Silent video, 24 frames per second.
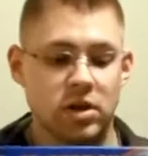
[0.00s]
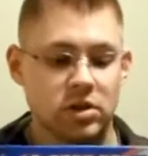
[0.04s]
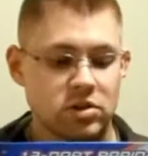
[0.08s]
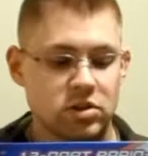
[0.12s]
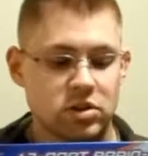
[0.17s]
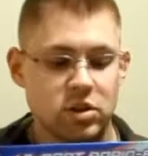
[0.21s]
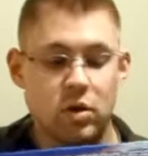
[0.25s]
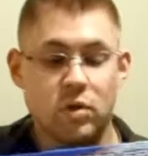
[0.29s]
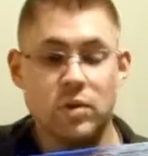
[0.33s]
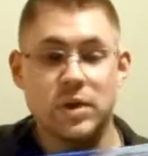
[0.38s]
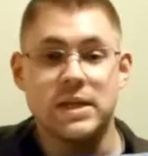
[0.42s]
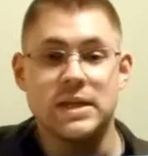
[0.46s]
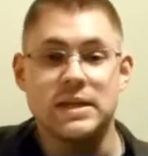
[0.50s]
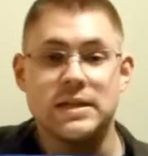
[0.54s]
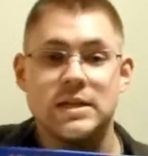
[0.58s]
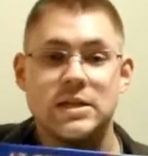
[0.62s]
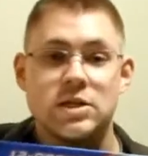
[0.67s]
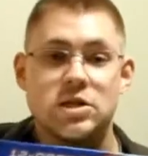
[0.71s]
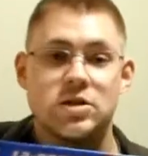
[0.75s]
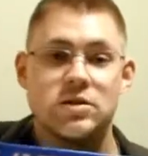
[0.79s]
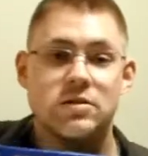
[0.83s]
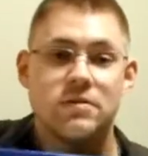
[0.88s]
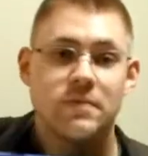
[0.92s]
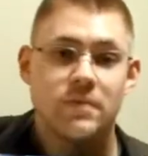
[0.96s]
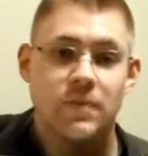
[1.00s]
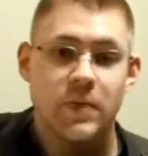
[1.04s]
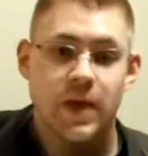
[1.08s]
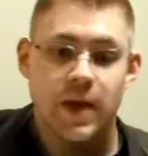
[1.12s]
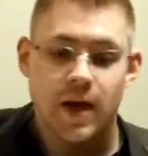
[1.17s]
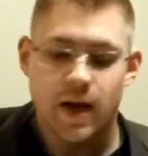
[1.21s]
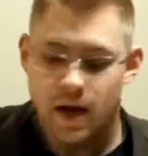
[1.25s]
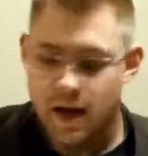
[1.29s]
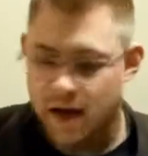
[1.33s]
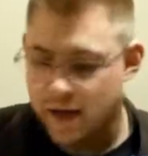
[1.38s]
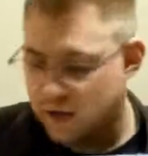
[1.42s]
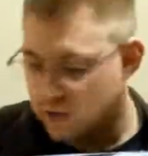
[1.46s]
So in addition,
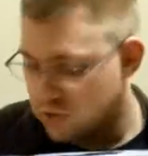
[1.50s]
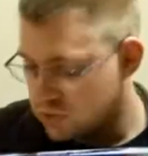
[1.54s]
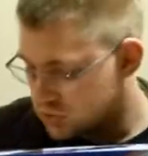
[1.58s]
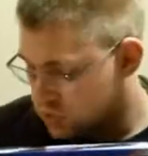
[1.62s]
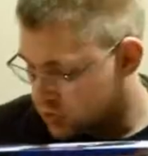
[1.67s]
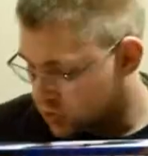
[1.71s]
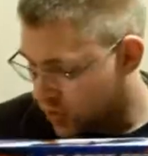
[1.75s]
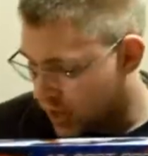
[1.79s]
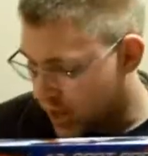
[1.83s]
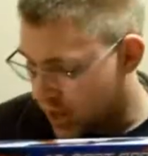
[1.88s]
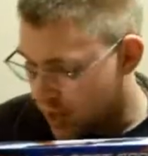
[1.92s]
I also